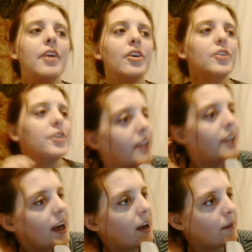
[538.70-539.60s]
And not just
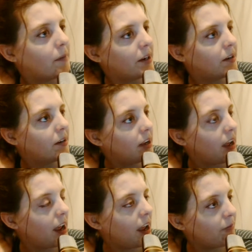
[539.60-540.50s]
that, I mean,
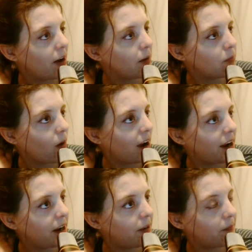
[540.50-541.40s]
if I'm
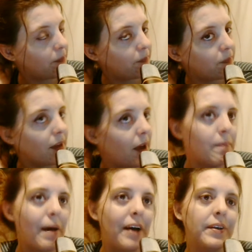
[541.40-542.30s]
right
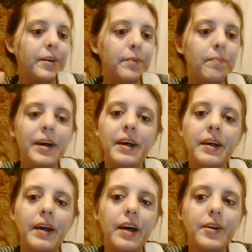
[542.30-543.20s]
about this
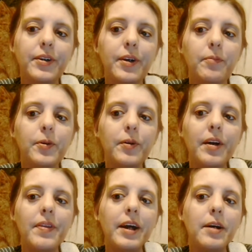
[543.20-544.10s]
being some sort
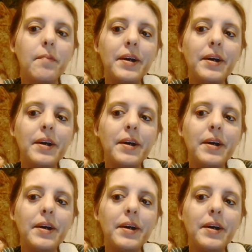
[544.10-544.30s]
of thing to